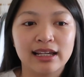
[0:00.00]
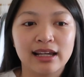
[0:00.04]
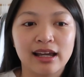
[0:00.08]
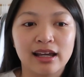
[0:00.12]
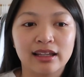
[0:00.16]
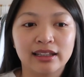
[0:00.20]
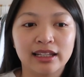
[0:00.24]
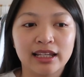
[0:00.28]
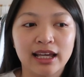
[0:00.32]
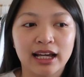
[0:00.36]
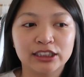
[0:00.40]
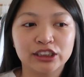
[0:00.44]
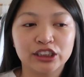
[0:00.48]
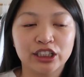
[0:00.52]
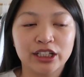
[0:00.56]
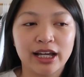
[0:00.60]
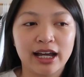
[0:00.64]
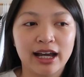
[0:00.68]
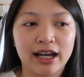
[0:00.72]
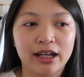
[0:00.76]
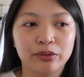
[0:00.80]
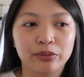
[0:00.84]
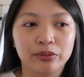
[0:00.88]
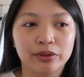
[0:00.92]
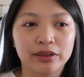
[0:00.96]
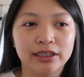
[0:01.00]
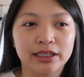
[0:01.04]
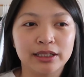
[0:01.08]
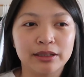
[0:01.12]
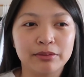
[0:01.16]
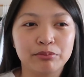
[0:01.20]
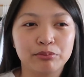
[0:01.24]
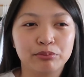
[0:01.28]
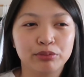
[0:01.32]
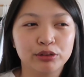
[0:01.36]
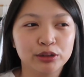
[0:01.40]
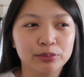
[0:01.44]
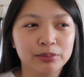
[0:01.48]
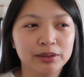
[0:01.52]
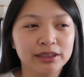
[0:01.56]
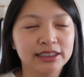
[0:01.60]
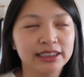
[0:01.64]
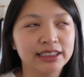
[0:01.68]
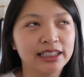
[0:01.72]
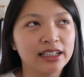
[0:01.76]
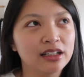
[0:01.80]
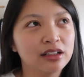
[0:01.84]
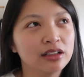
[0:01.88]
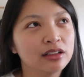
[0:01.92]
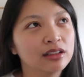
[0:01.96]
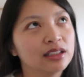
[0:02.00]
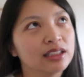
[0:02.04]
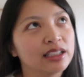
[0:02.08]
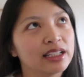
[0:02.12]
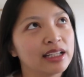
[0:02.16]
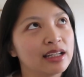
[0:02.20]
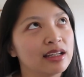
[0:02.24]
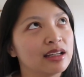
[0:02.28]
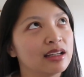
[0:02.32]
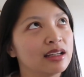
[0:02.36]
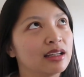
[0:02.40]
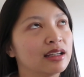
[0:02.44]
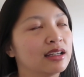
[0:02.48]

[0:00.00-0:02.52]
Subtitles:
and they actually had one in Bloomingdale,